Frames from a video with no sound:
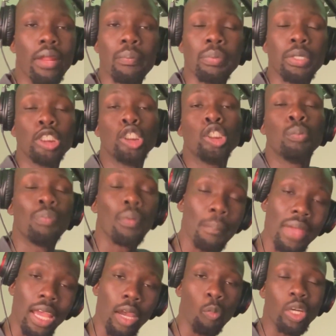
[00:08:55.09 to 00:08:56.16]
to be
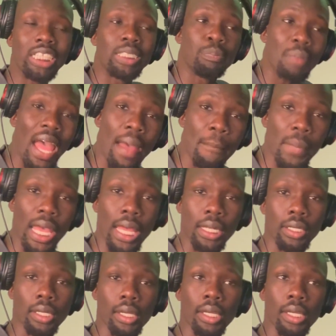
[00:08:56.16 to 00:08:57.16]
Superman when he's Batman.